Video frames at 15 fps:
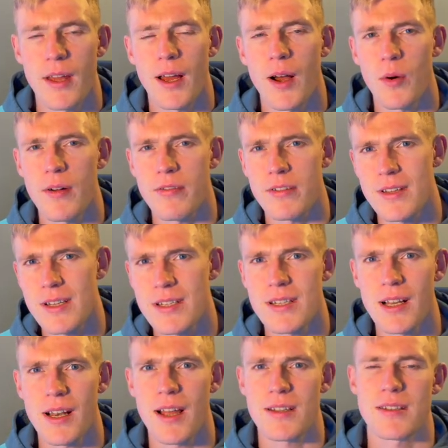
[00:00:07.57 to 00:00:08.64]
However, this
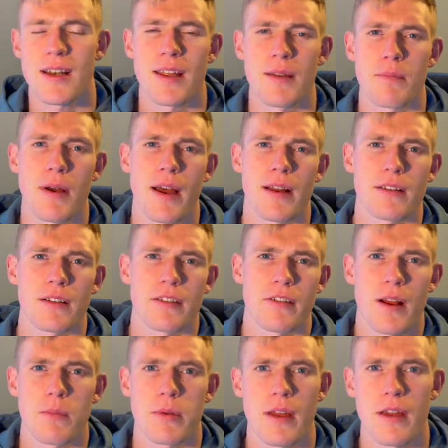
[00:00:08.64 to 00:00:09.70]
still has an impact on
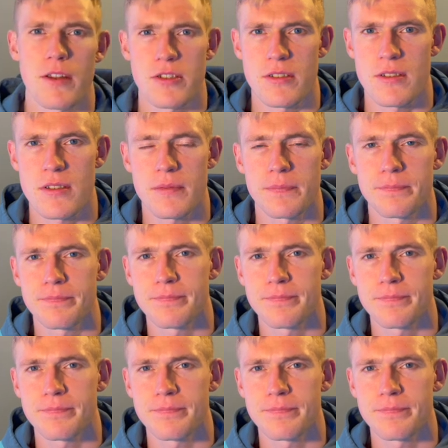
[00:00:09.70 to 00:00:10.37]
our applications.